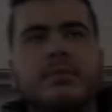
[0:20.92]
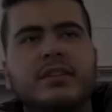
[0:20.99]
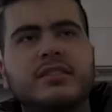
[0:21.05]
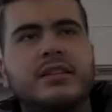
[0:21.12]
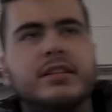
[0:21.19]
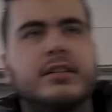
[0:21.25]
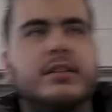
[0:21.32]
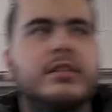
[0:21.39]
up,
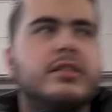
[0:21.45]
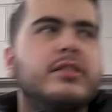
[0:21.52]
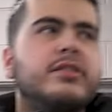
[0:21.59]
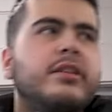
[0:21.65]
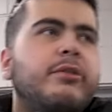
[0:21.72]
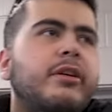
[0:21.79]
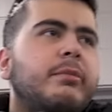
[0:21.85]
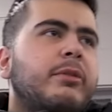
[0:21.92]
Mandela?
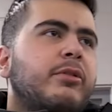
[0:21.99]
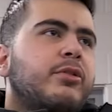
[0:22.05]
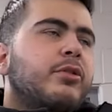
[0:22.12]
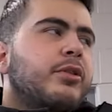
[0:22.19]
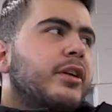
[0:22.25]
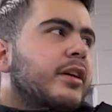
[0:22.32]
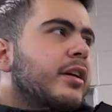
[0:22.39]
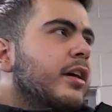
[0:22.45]
Today we're going to be
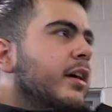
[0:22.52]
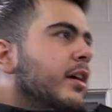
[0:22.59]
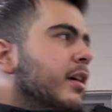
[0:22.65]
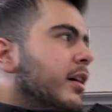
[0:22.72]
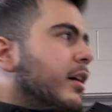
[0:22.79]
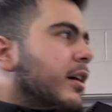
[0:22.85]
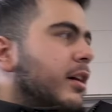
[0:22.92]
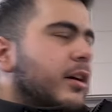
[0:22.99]
recording,
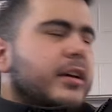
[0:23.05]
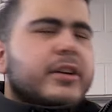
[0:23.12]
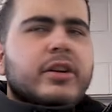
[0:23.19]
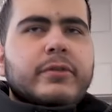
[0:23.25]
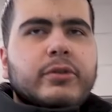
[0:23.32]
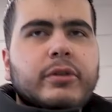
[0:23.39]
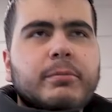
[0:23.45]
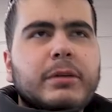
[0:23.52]
uh,
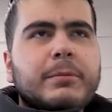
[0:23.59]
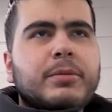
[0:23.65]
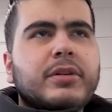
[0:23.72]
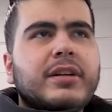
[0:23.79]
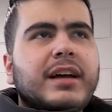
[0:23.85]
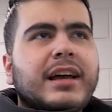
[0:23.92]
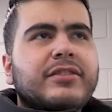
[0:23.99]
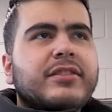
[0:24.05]
interviewing
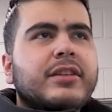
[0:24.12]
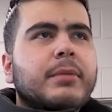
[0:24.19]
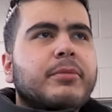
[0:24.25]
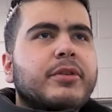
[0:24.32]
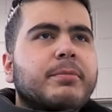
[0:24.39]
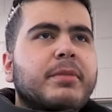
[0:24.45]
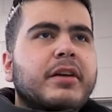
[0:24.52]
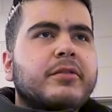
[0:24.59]
people, asking
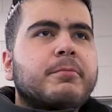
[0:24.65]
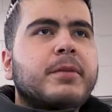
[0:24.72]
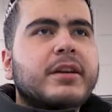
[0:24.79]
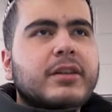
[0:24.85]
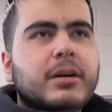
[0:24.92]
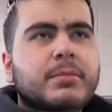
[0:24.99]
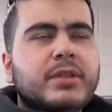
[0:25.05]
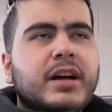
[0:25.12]
them their best
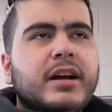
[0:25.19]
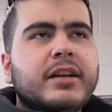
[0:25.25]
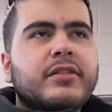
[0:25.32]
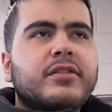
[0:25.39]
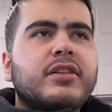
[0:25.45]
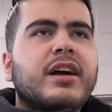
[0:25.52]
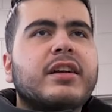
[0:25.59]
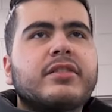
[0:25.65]
pickup
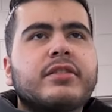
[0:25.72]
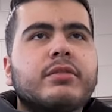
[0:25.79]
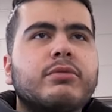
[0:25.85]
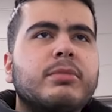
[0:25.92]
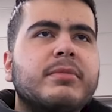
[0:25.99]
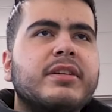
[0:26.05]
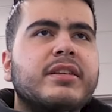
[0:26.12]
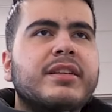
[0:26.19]
lines, their ideal
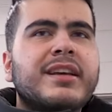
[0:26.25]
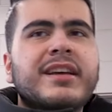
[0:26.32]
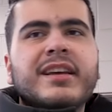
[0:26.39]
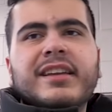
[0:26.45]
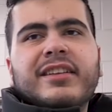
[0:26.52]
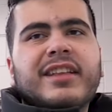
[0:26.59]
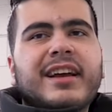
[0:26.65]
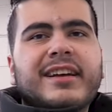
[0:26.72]
woman,
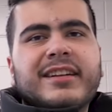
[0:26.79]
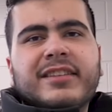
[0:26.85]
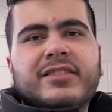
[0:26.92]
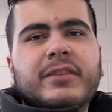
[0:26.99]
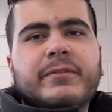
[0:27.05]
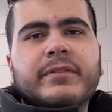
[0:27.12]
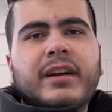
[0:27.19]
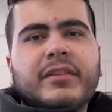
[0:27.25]
and that kind of
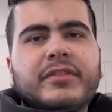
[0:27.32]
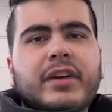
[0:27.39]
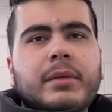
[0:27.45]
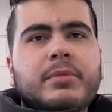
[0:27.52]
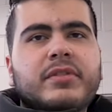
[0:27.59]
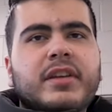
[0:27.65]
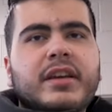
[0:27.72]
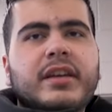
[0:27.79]
stuff for
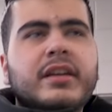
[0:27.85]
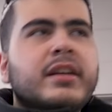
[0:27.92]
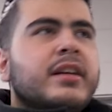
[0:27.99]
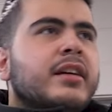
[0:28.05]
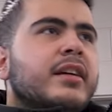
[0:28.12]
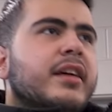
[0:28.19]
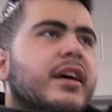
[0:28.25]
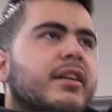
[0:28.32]
Valentine's Day.
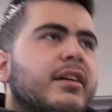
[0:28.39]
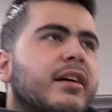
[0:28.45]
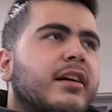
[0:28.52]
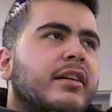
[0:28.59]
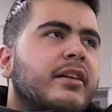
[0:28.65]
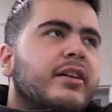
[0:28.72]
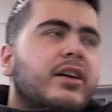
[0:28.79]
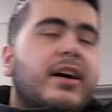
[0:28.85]
And
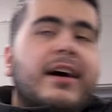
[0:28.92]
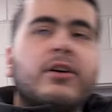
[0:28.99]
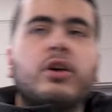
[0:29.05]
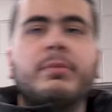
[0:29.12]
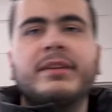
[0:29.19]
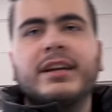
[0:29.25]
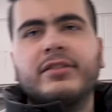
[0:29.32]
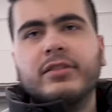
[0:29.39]
uh, I
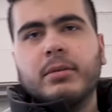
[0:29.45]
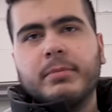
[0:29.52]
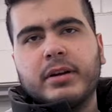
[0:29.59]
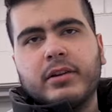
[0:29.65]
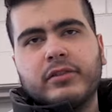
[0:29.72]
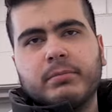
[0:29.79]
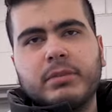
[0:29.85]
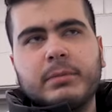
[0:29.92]
hope we get to
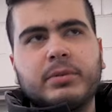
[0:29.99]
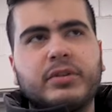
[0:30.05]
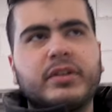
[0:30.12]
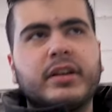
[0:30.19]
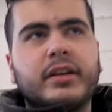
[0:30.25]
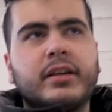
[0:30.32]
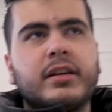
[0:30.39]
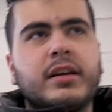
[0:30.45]
embarrass some people
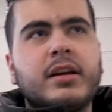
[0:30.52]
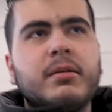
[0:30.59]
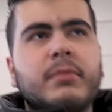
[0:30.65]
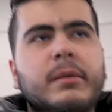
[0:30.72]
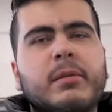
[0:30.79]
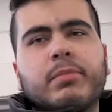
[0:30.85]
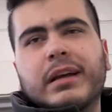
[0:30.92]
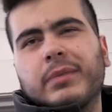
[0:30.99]
today.
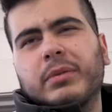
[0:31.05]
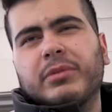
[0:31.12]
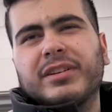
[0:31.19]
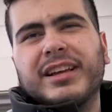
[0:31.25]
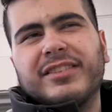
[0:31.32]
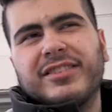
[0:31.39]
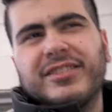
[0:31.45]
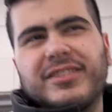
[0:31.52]
Maybe break up some
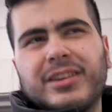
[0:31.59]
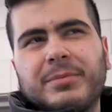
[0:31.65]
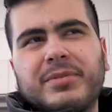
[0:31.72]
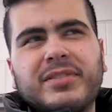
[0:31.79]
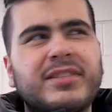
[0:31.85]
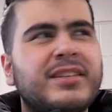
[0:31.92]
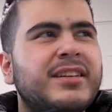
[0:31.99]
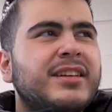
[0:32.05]

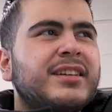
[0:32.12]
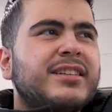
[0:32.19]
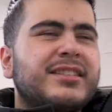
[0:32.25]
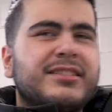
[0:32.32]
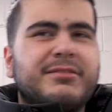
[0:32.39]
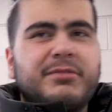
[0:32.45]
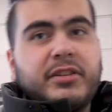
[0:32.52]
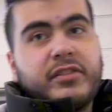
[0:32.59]
relationships.
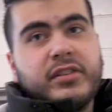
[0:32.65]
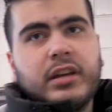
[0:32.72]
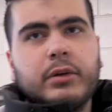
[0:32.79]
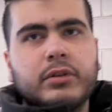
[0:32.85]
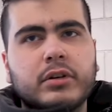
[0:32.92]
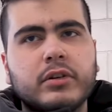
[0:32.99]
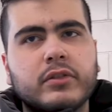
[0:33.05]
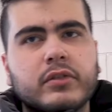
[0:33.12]
Uh, let's see
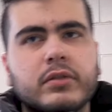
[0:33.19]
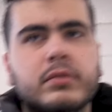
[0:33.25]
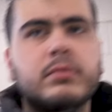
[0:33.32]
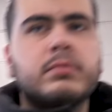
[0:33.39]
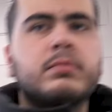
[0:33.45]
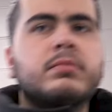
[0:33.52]
how it goes.